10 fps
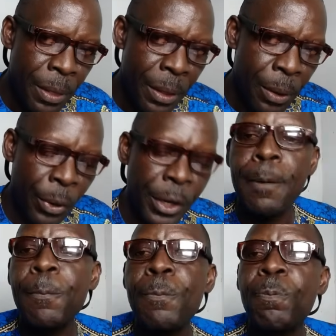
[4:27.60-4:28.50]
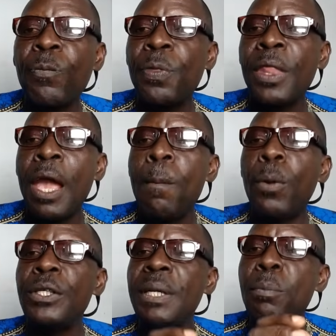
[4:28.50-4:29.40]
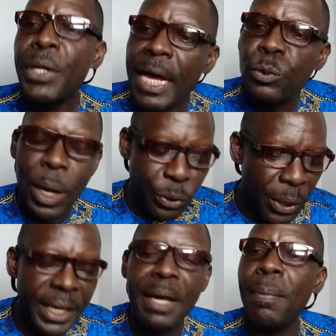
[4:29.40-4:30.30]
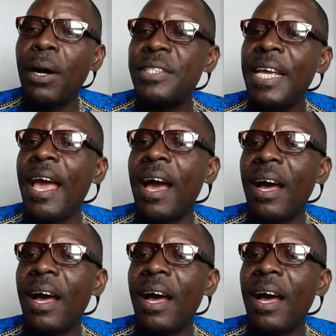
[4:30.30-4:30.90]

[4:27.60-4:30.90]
Okay? But the models we are talking about here,